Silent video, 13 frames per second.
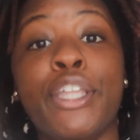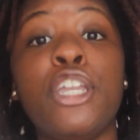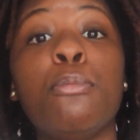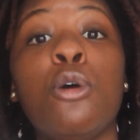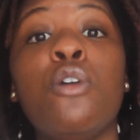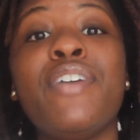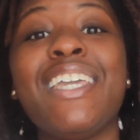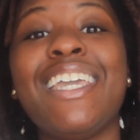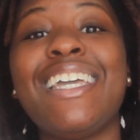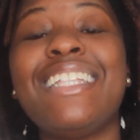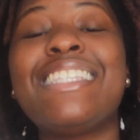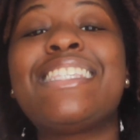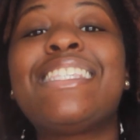When you're moving
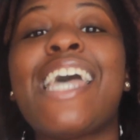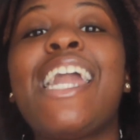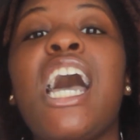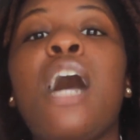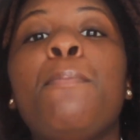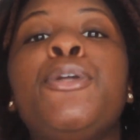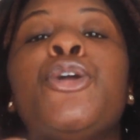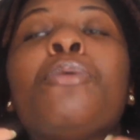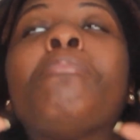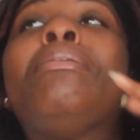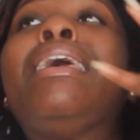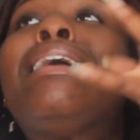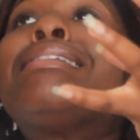in, set up your
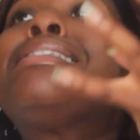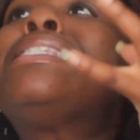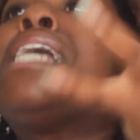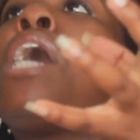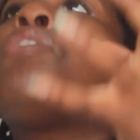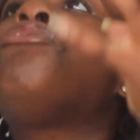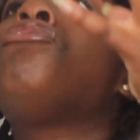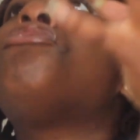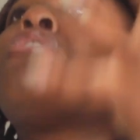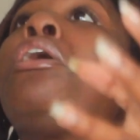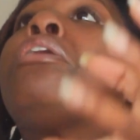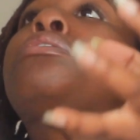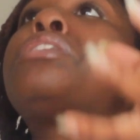big stuff
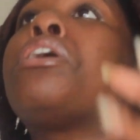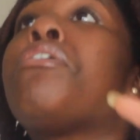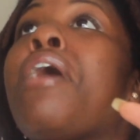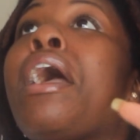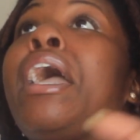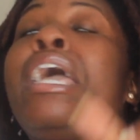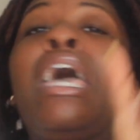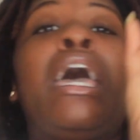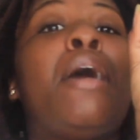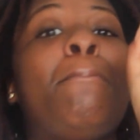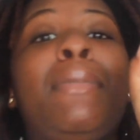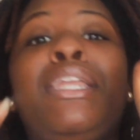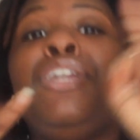first, all right?
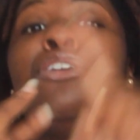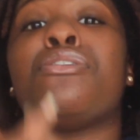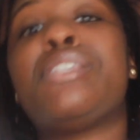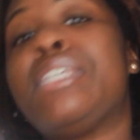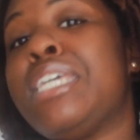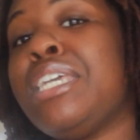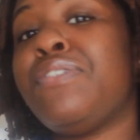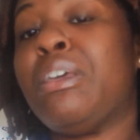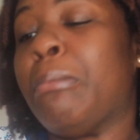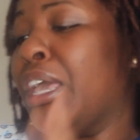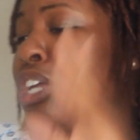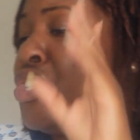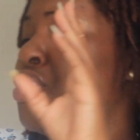Meaning your TV,
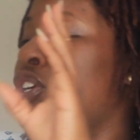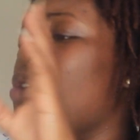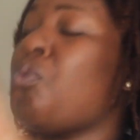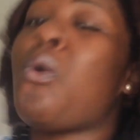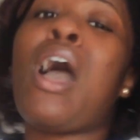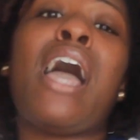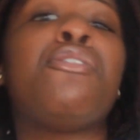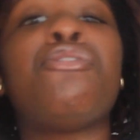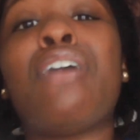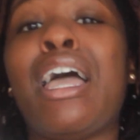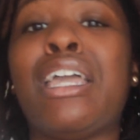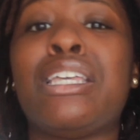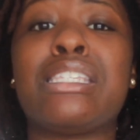making sure your
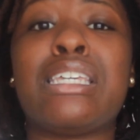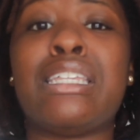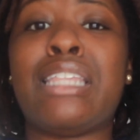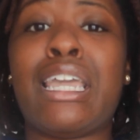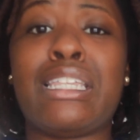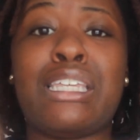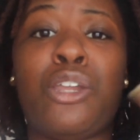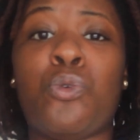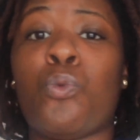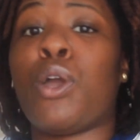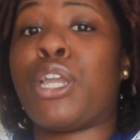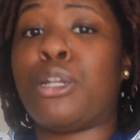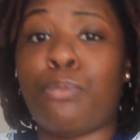Wi-Fi is connected
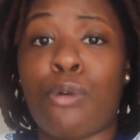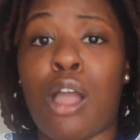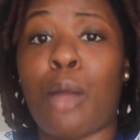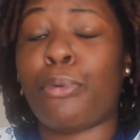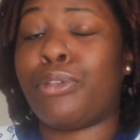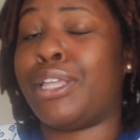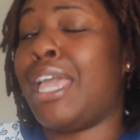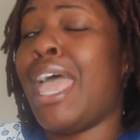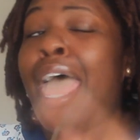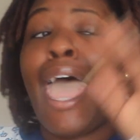and working properly.